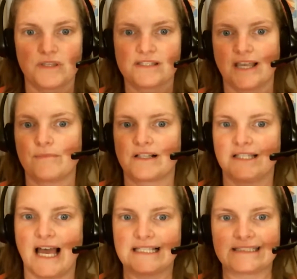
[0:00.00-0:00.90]
the same
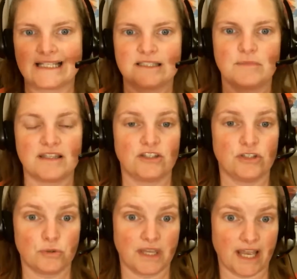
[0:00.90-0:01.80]
class doesn't mean that
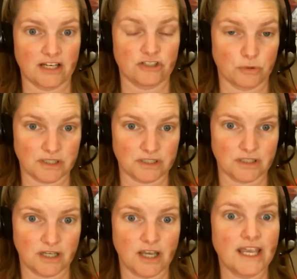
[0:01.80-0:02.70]
you can't do it
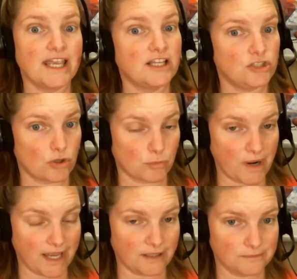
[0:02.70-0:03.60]
in your
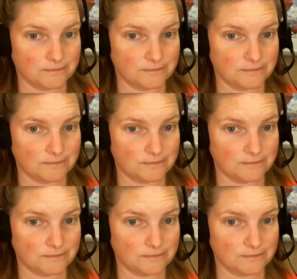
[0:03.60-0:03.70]
way.